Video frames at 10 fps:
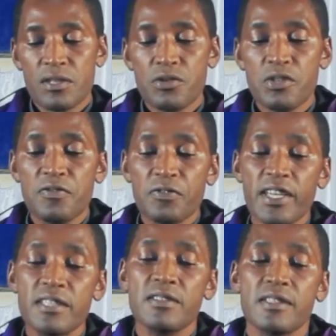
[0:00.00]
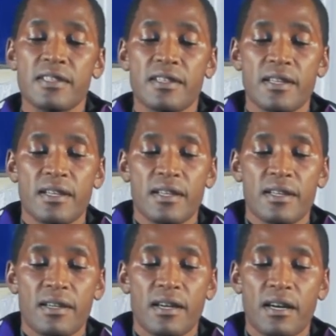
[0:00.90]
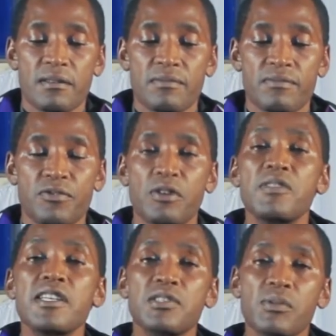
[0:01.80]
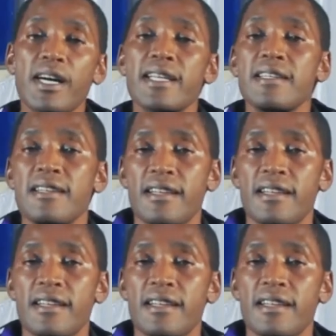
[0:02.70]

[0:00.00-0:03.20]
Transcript: to reflect um, from this word